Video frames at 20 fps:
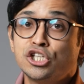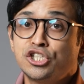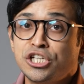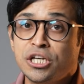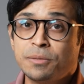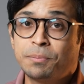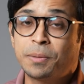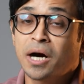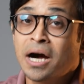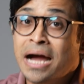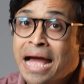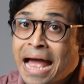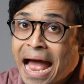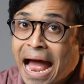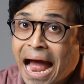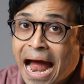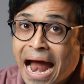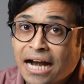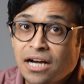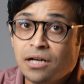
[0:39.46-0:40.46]
cheaper,
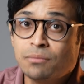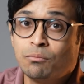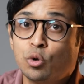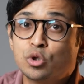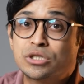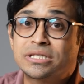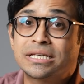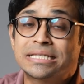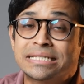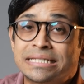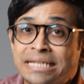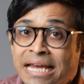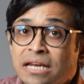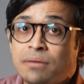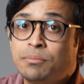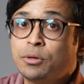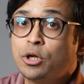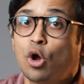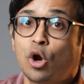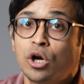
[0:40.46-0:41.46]
and more
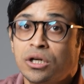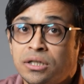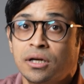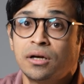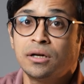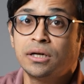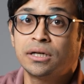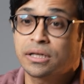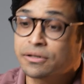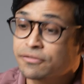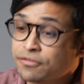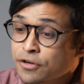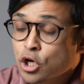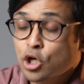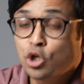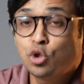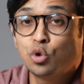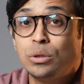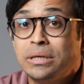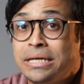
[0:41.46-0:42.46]
sustainable alternative
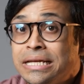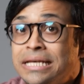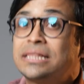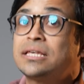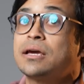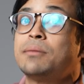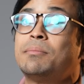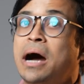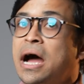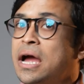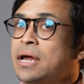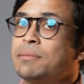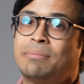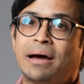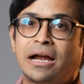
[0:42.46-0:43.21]
to lithium ion